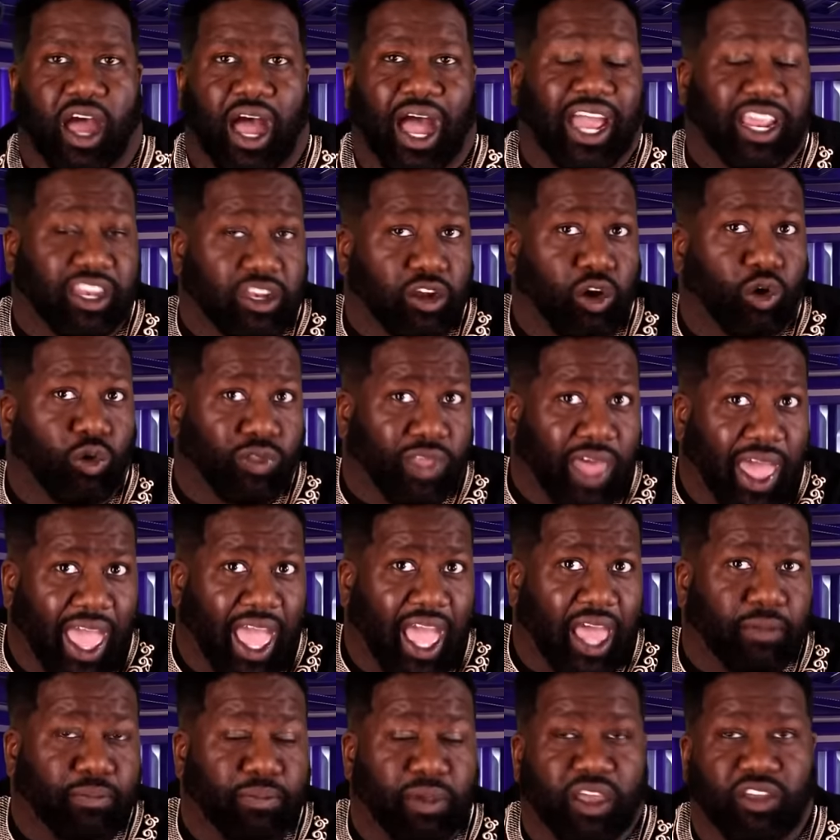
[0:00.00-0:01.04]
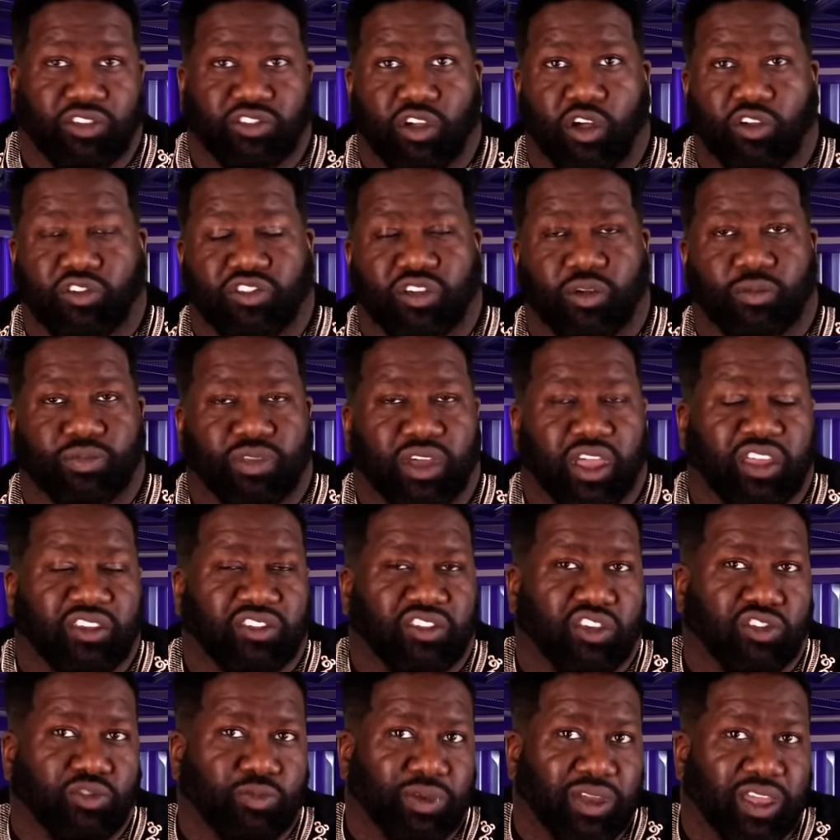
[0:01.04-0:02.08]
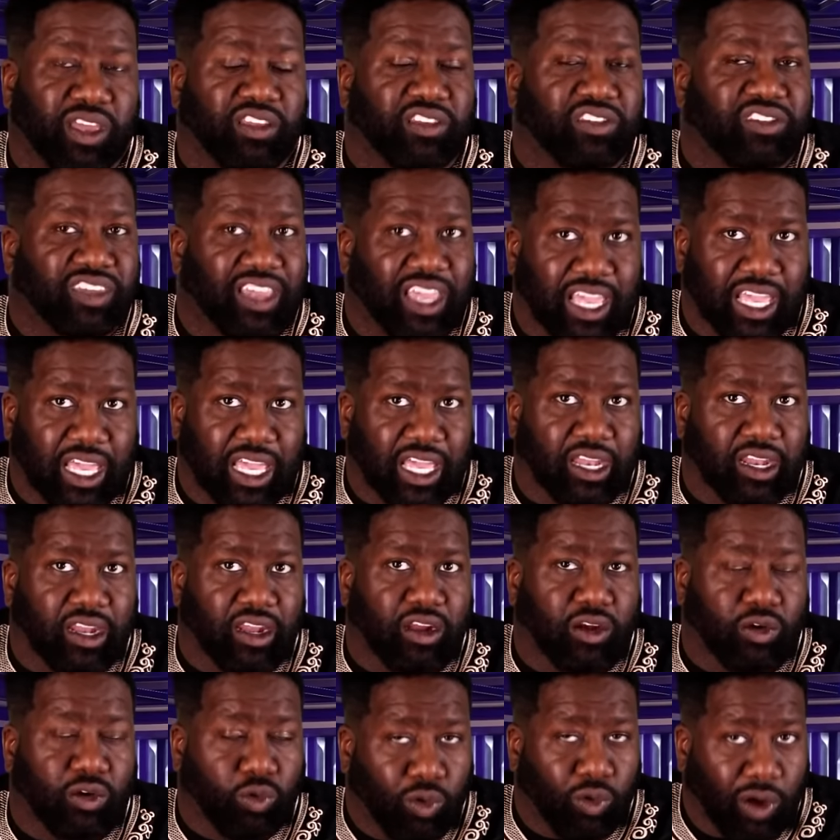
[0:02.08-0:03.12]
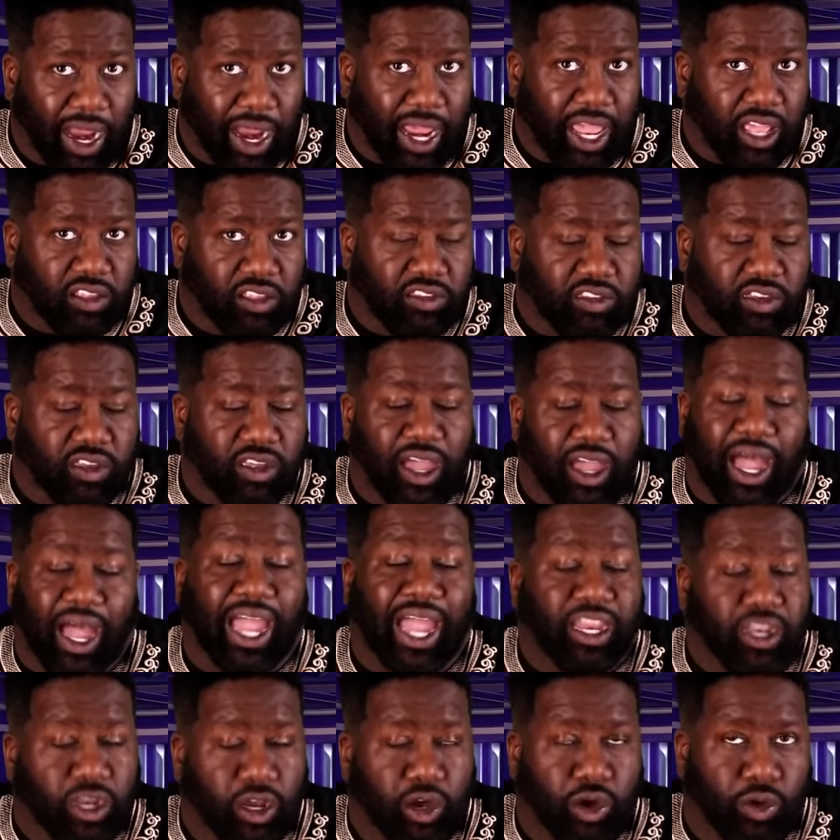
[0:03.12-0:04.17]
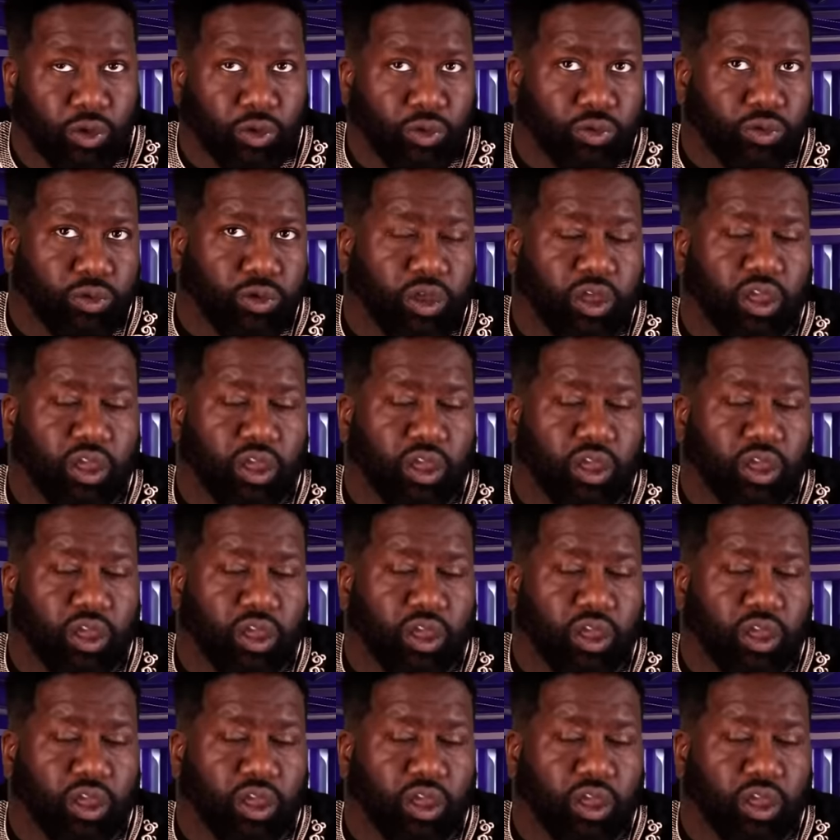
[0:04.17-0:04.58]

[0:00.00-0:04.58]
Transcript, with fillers: I know that based off some things that are being said, right? I know.